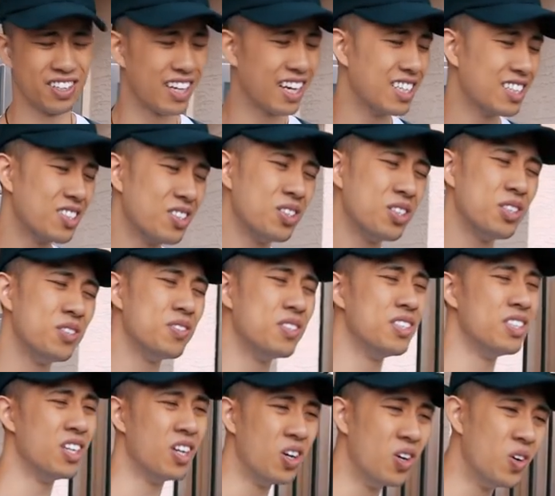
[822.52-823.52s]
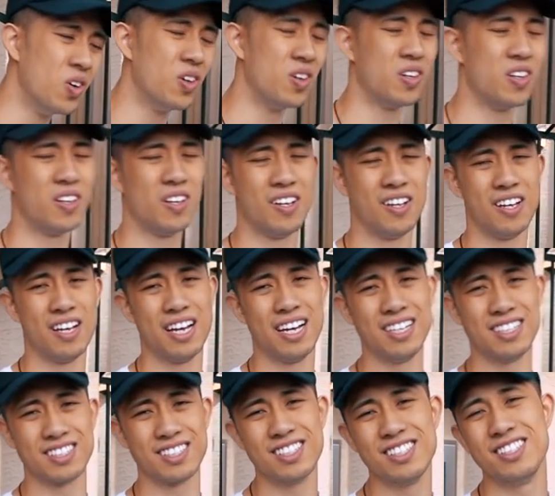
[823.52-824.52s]
You guys don't even know
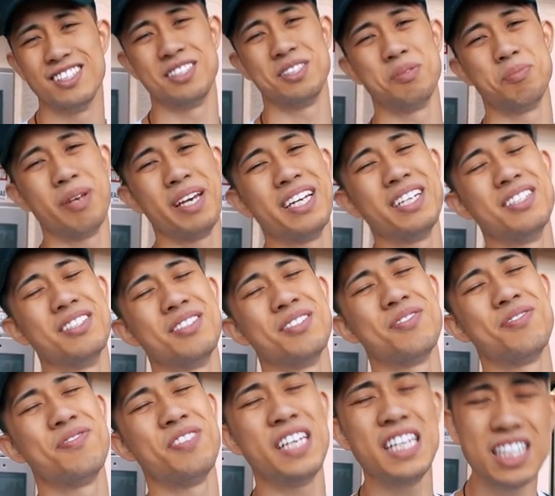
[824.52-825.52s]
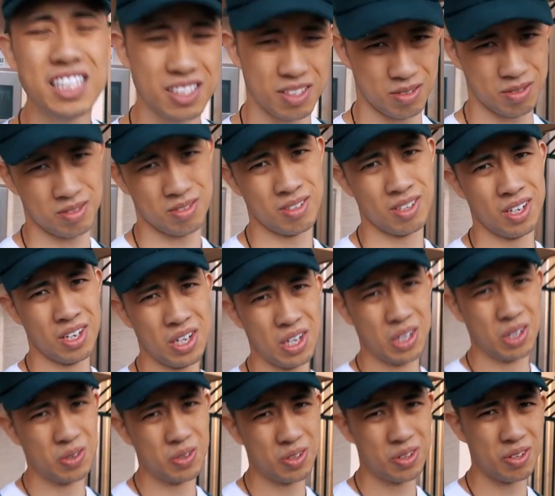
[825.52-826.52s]
how good this man is feeling
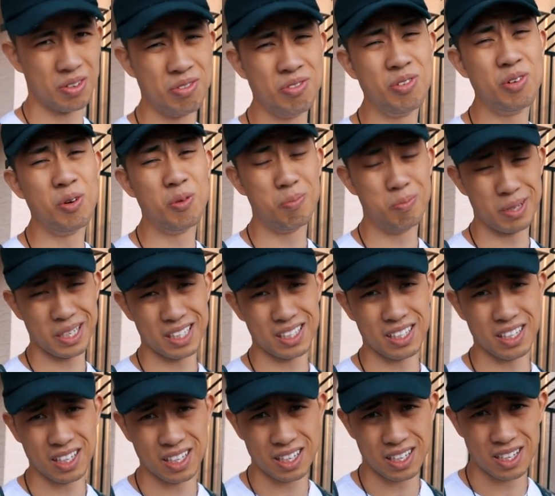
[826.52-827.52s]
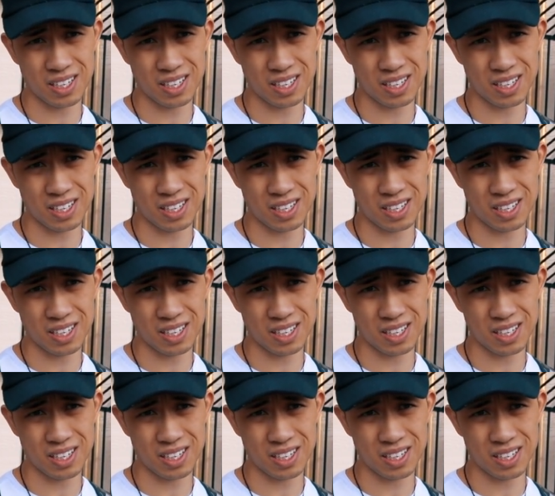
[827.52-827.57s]
with a full belly.